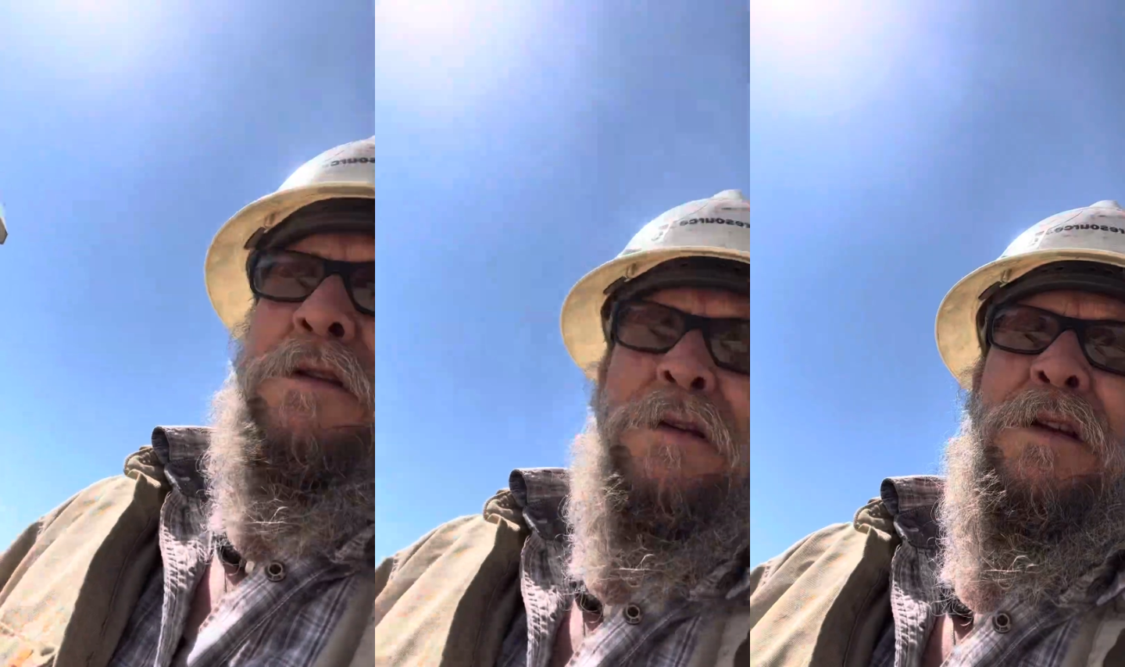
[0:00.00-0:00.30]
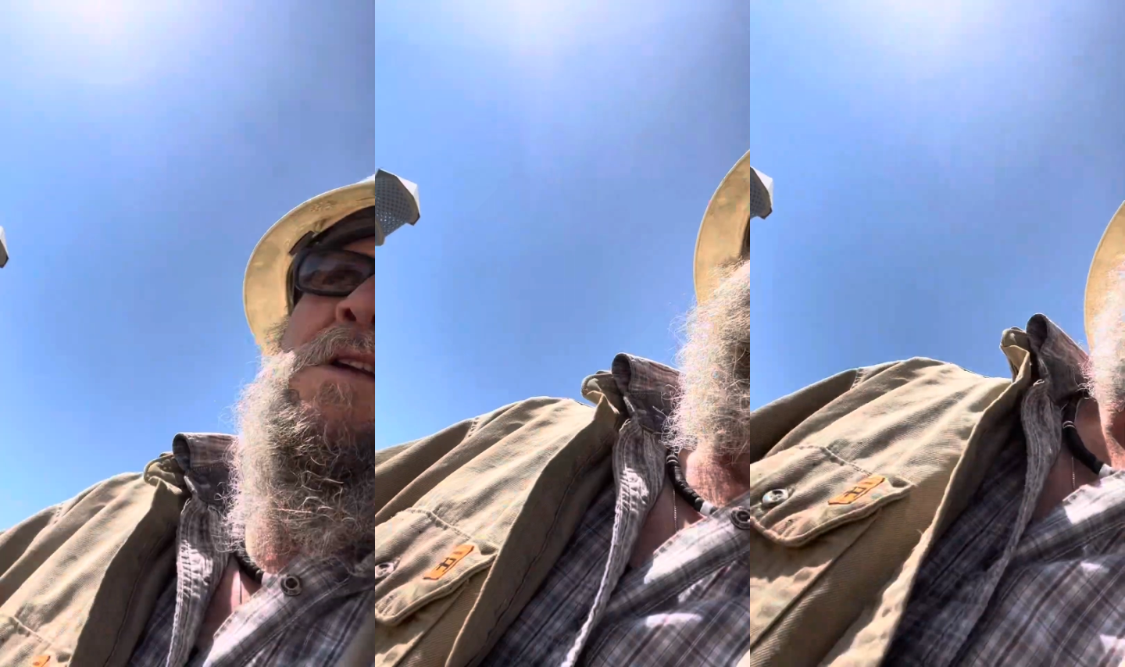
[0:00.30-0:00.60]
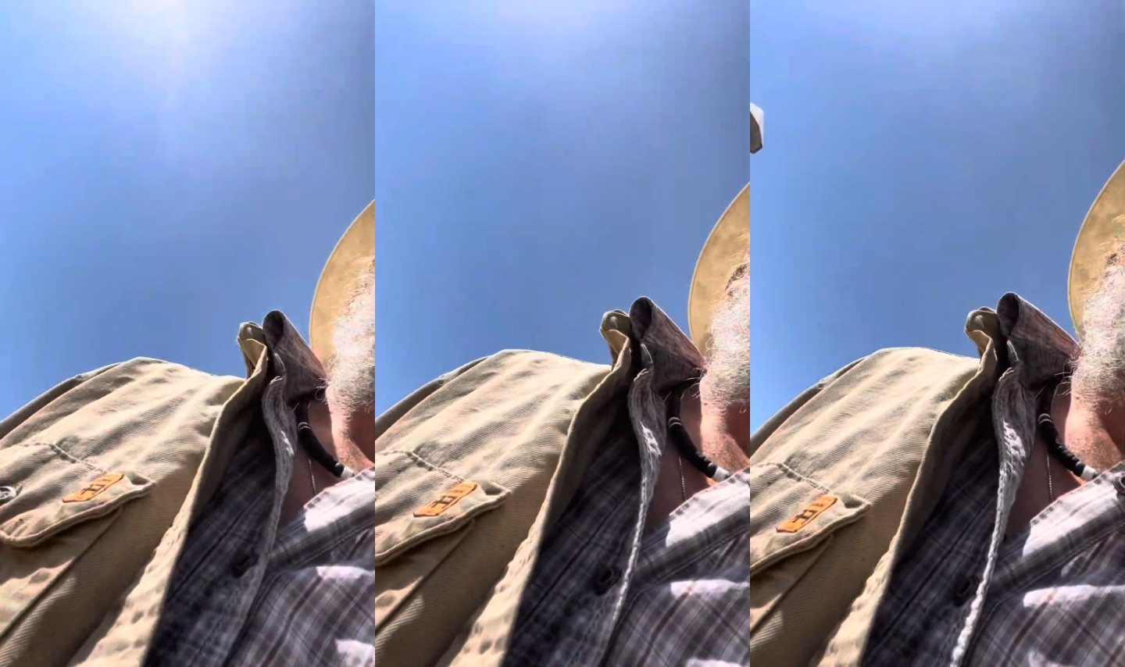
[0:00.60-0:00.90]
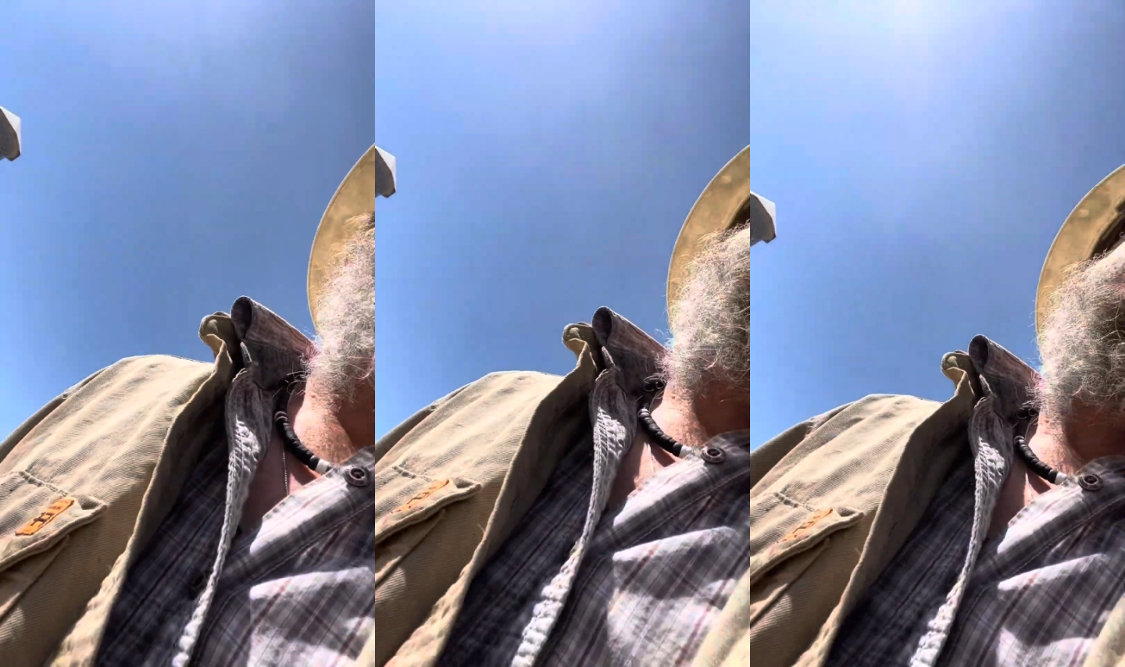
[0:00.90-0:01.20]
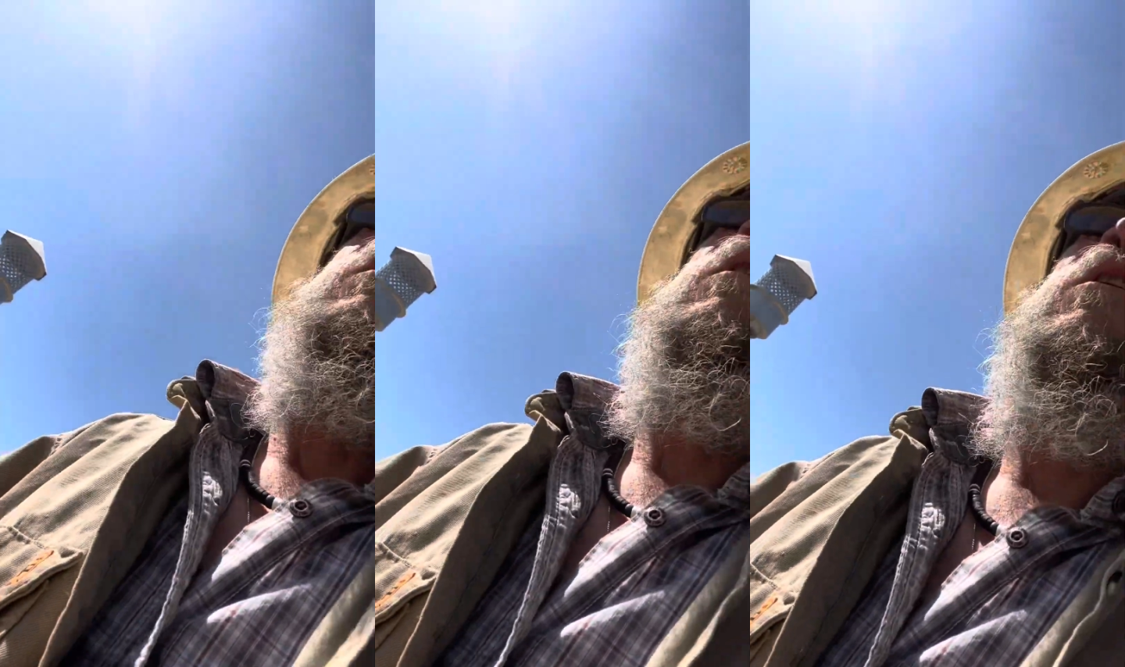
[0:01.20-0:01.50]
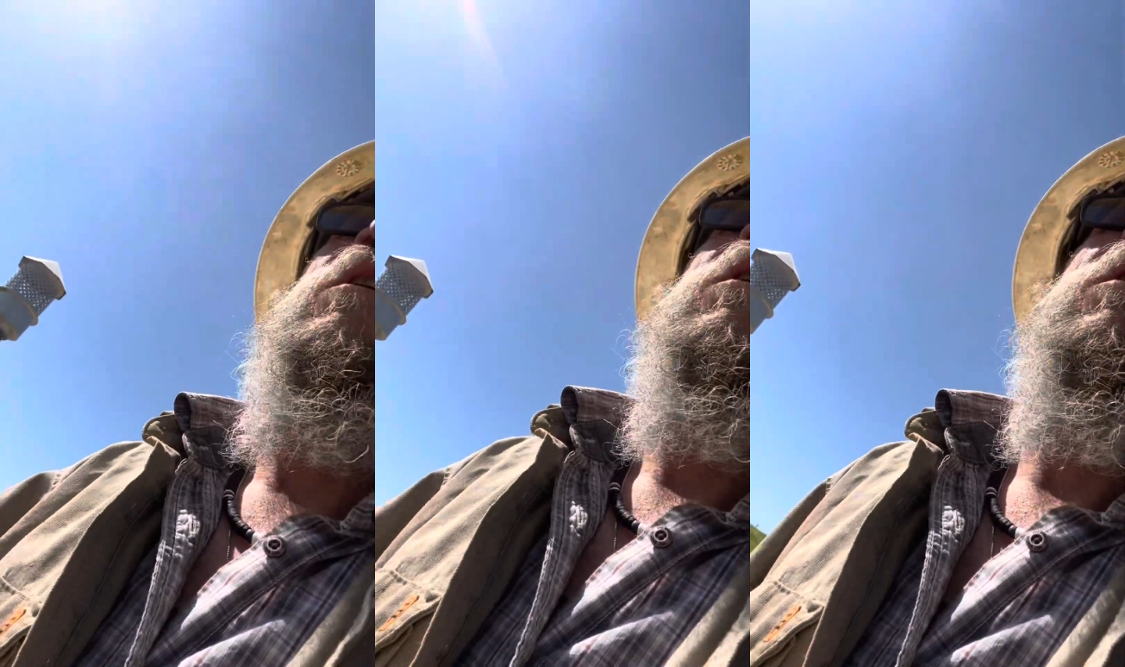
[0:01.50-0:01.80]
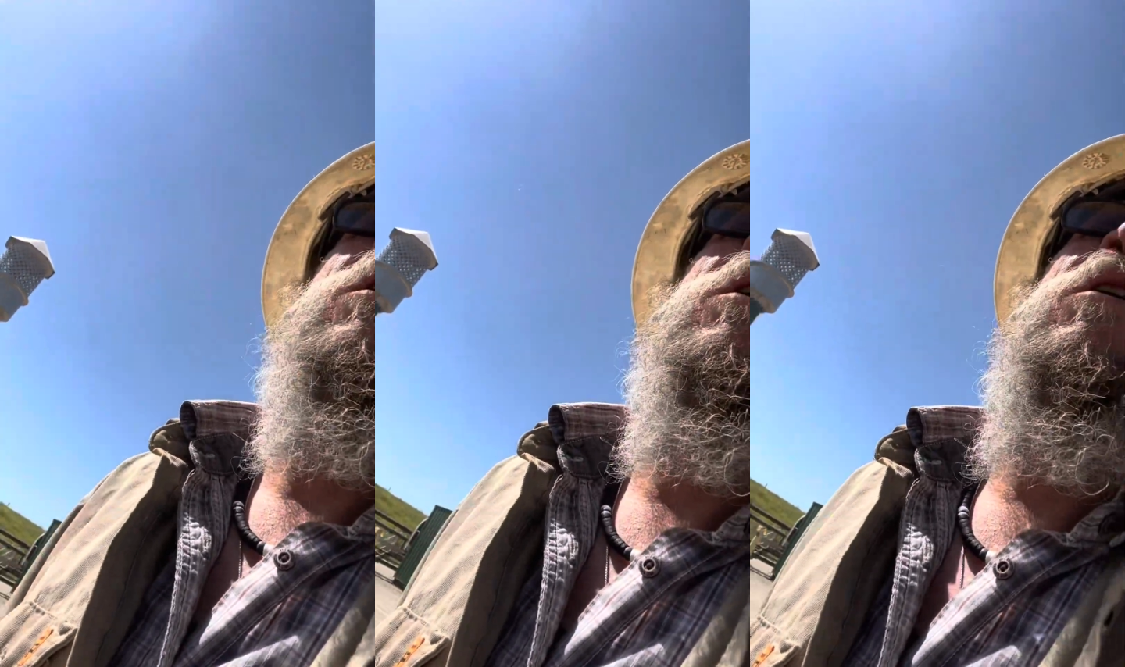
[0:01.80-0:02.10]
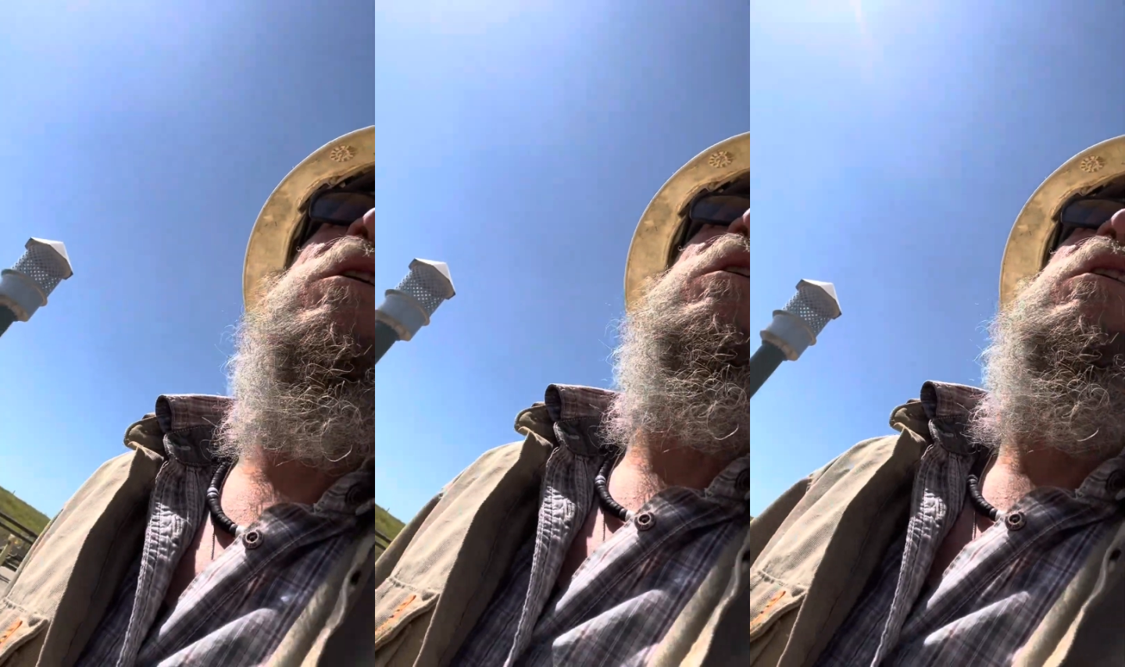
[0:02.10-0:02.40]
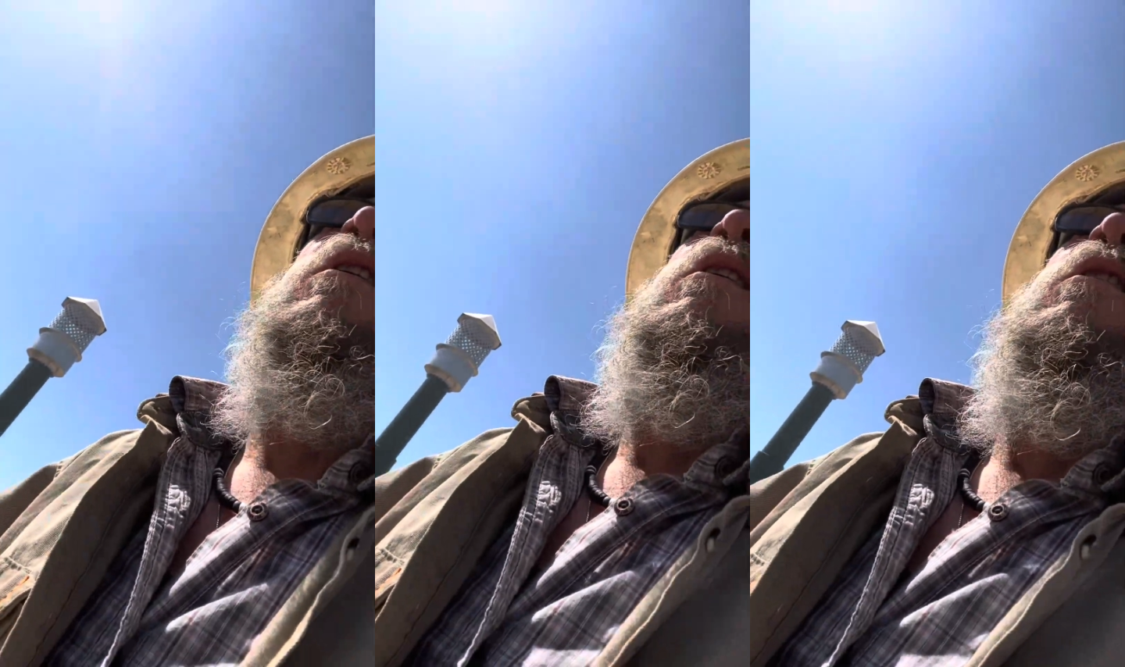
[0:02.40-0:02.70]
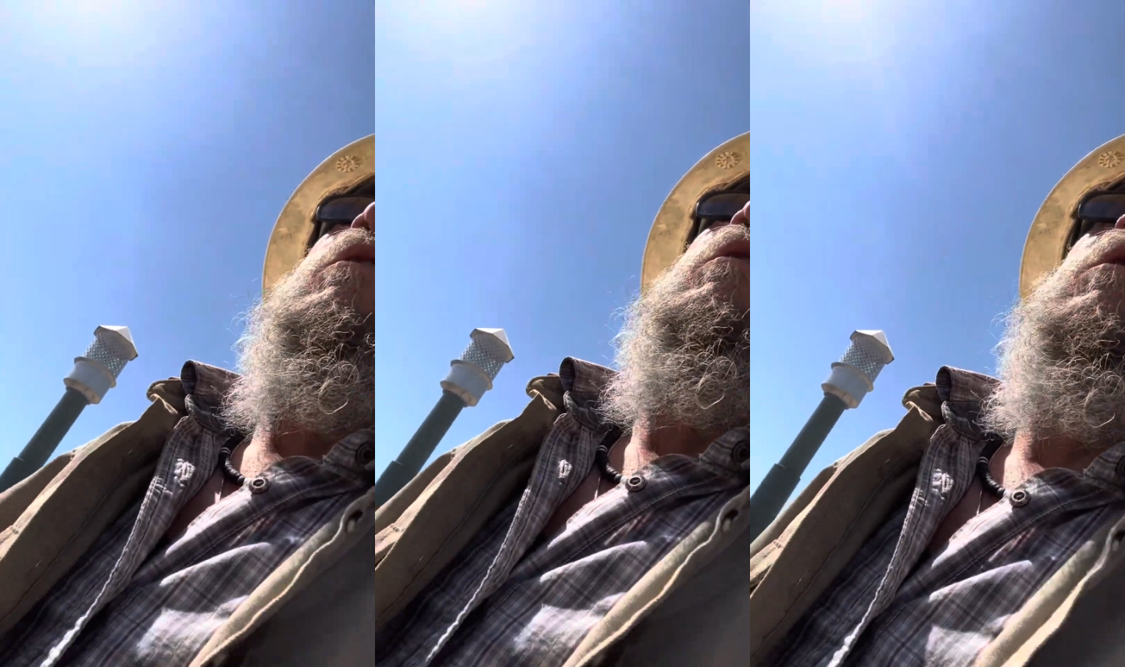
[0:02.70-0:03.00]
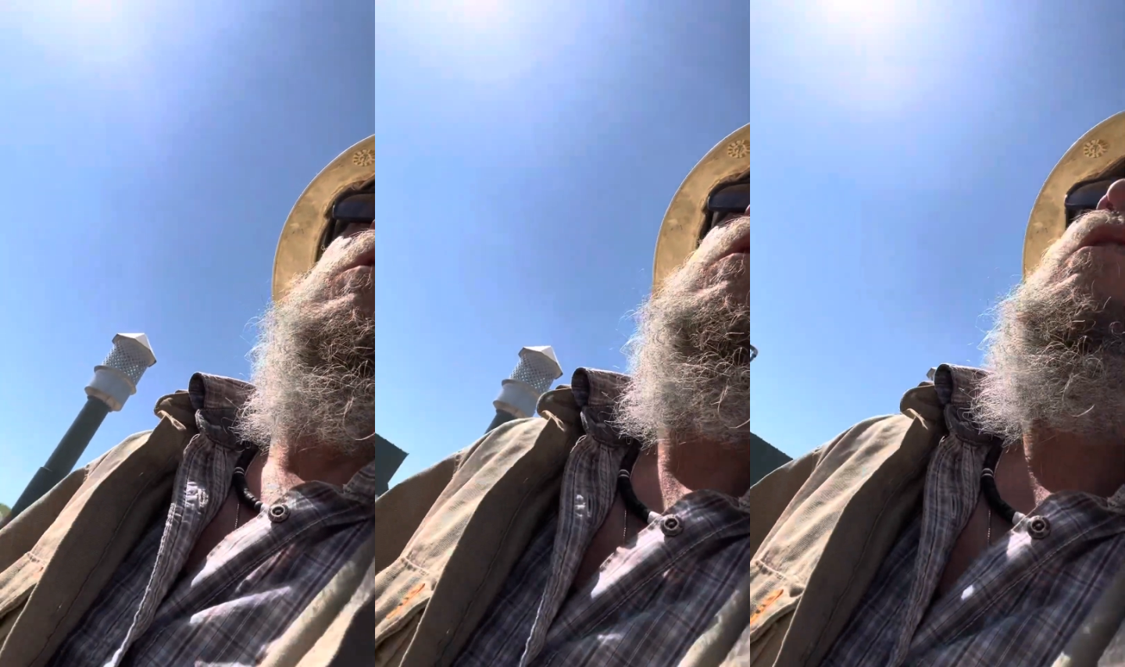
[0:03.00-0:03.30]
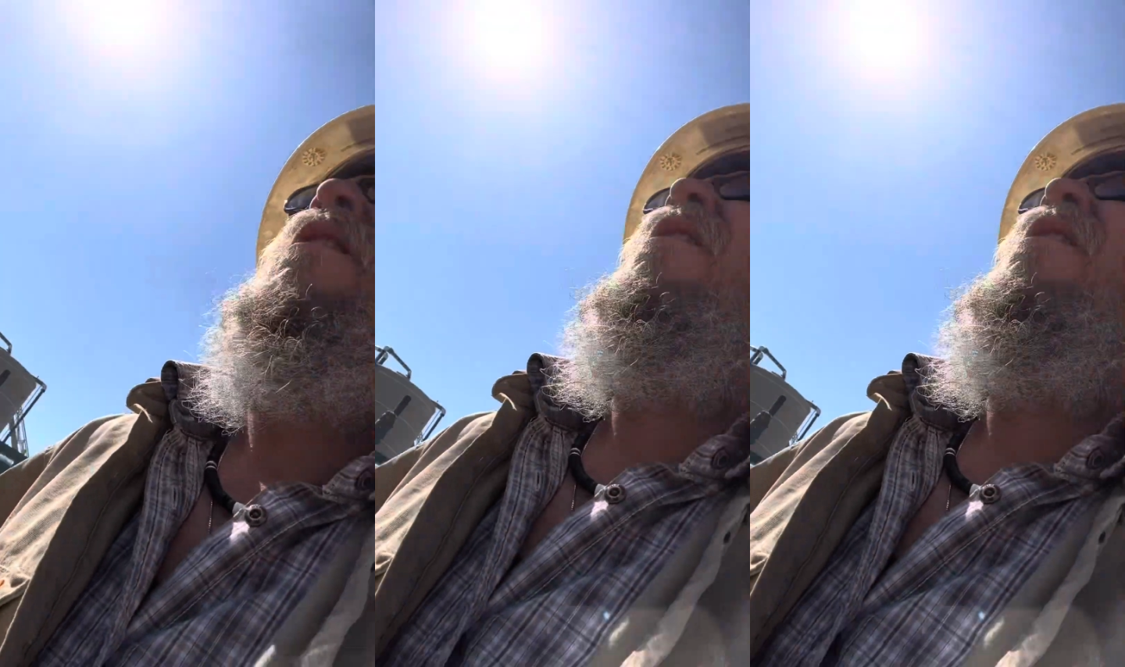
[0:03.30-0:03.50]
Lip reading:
No face is visible, so there are no lips to read.